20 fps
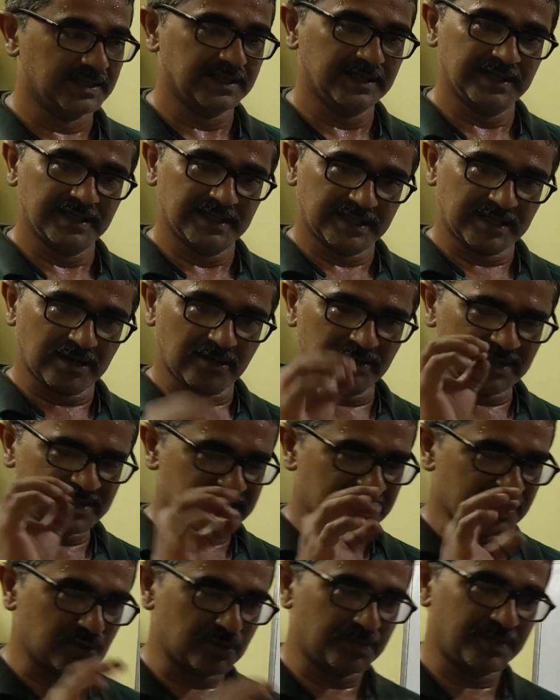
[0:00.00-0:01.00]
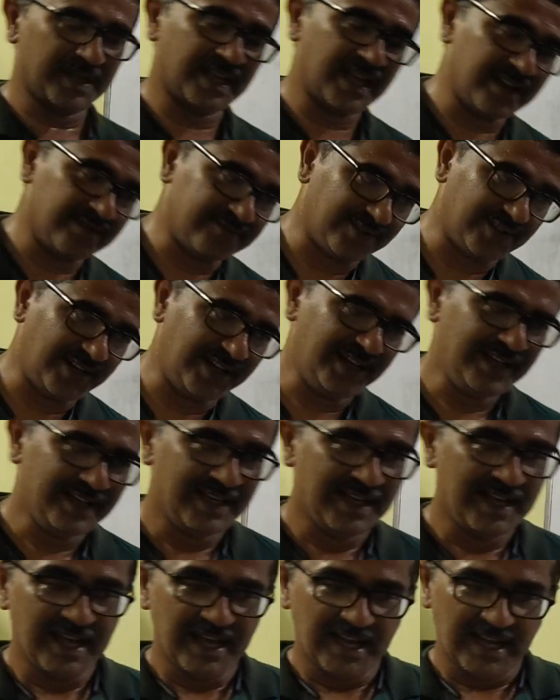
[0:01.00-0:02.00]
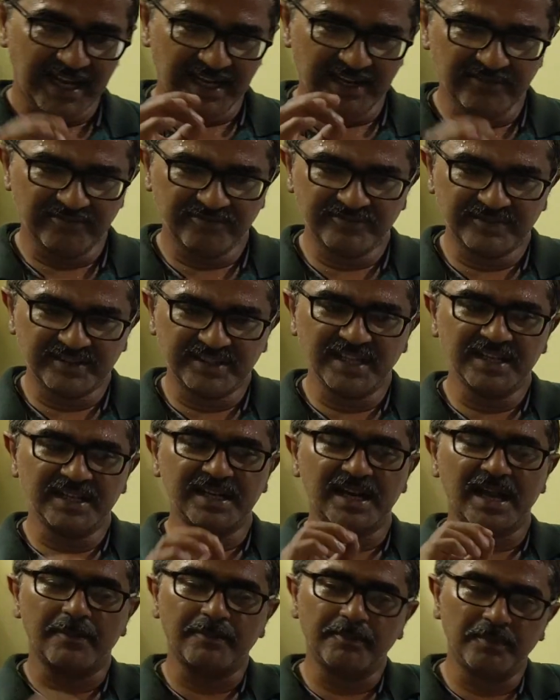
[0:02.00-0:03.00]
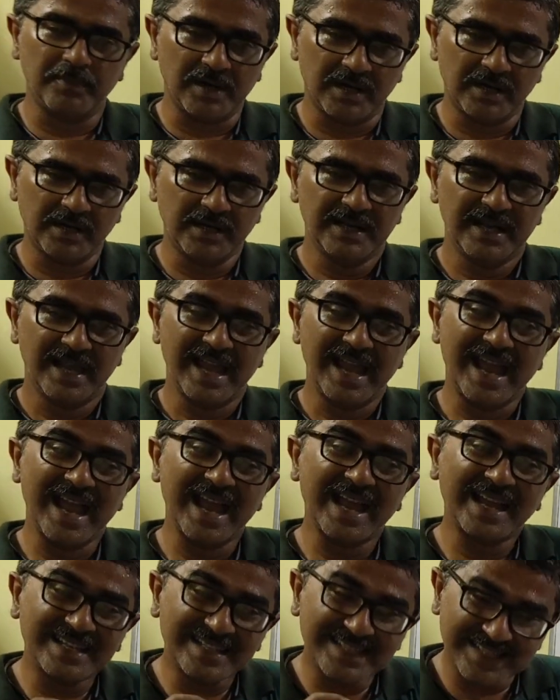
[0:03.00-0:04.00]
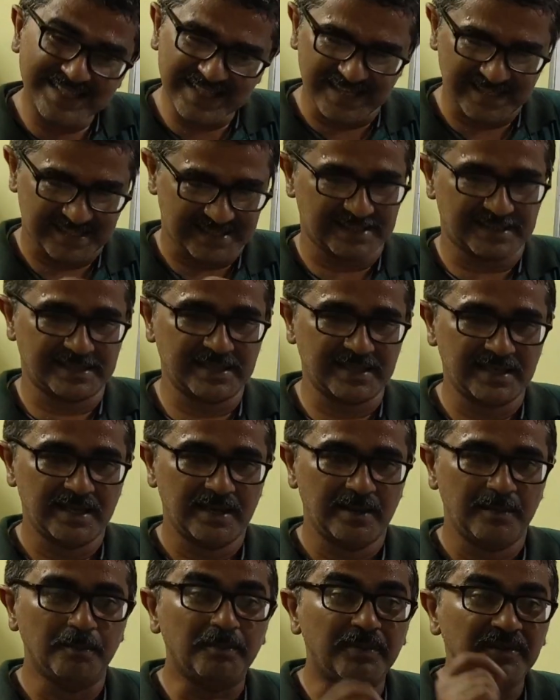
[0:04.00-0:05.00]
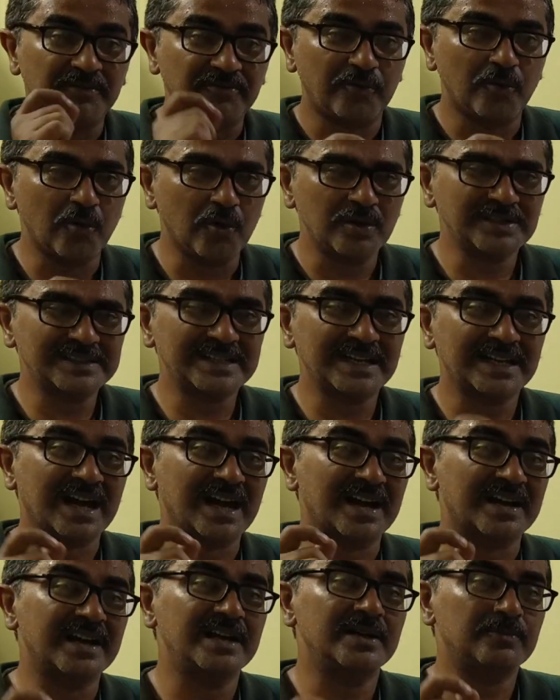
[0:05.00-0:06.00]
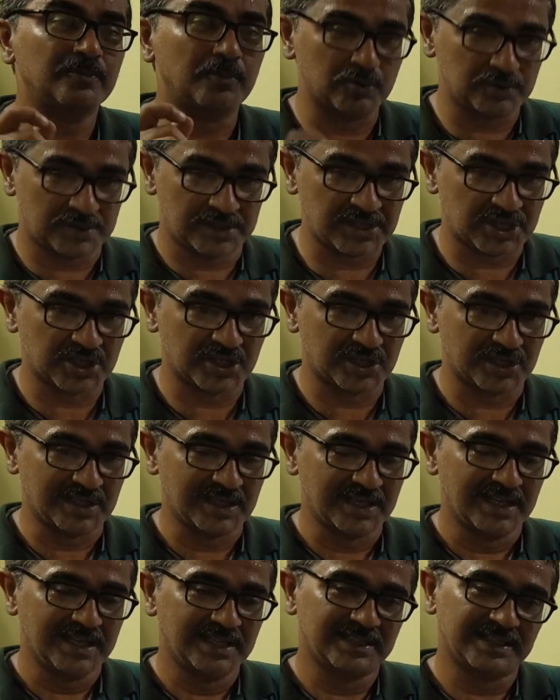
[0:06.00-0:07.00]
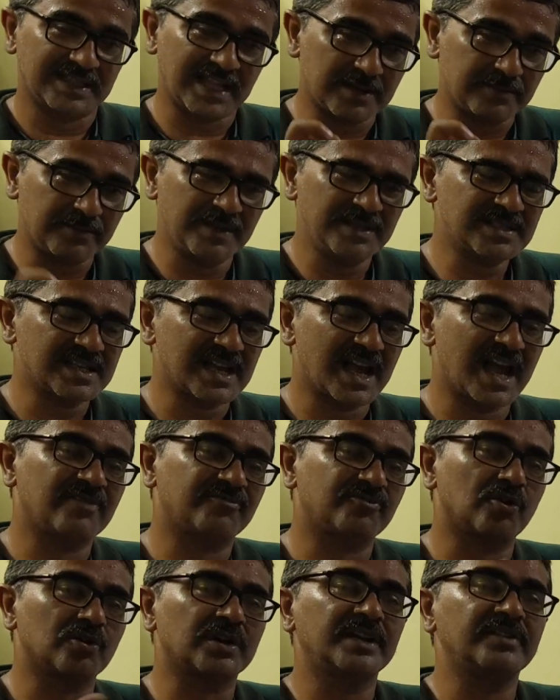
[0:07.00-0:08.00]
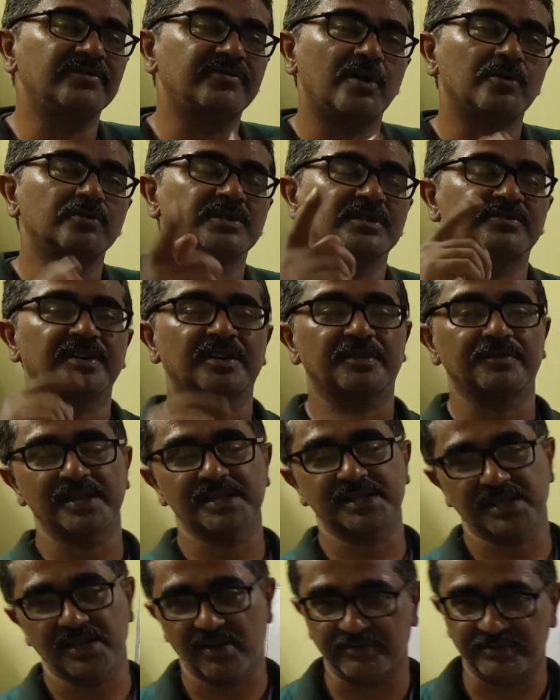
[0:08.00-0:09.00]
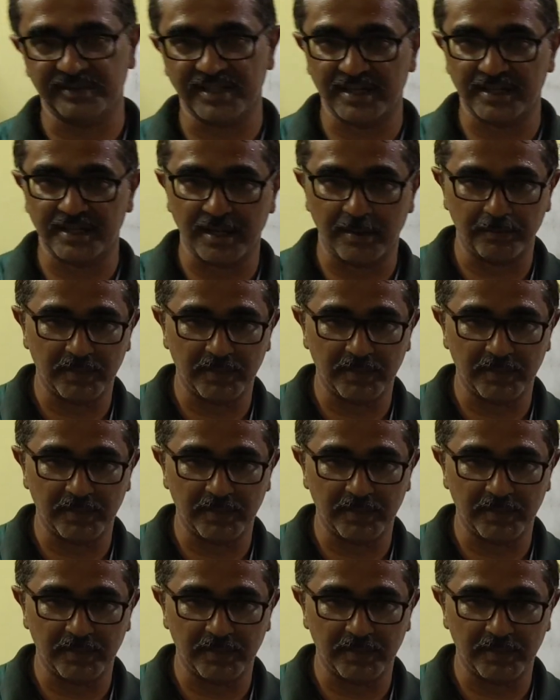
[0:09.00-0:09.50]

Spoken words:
Now listen to me carefully. If the number exists before the current position, That means I've already found the frequency of that number.